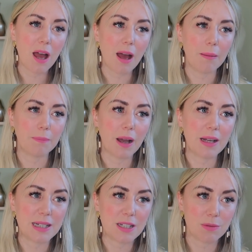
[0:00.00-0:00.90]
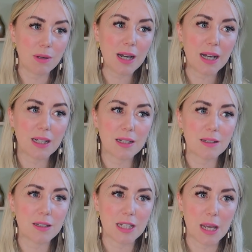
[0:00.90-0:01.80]
I need to work
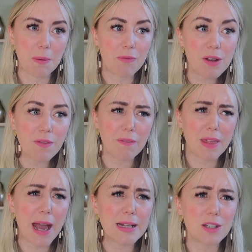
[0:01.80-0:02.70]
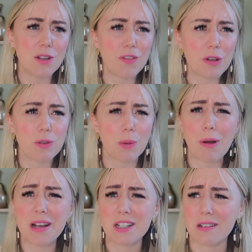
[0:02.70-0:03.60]
to keep a roof over the head. And you feel the
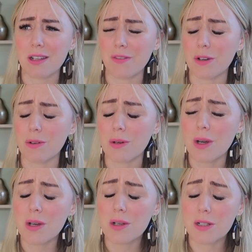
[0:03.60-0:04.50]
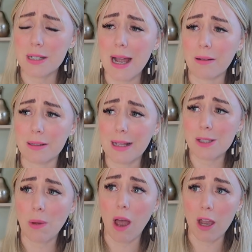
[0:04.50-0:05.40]
pressure and you feel down, and
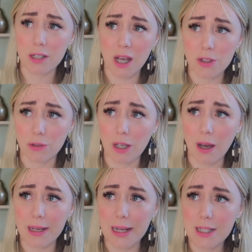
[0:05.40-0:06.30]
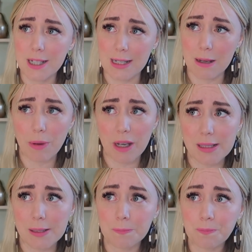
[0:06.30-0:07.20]
that's why I turned online, actually,
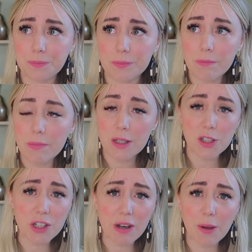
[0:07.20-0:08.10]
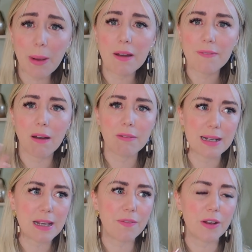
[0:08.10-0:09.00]
because straight away I felt
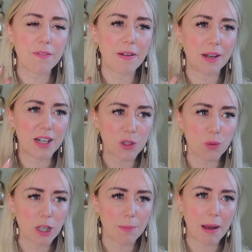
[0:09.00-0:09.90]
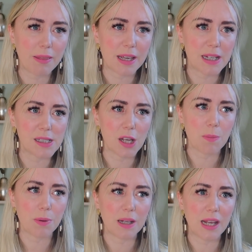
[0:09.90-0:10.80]
relief when I found, like, talking about things
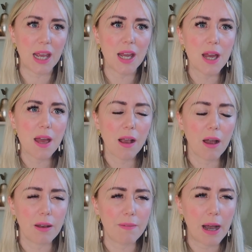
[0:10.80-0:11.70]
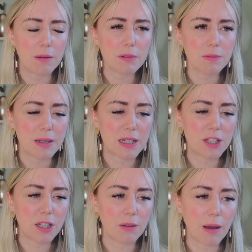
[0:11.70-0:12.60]
openly kind of helped me
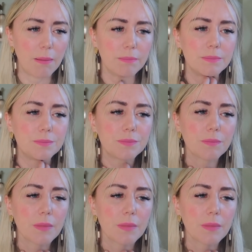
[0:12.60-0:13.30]
to,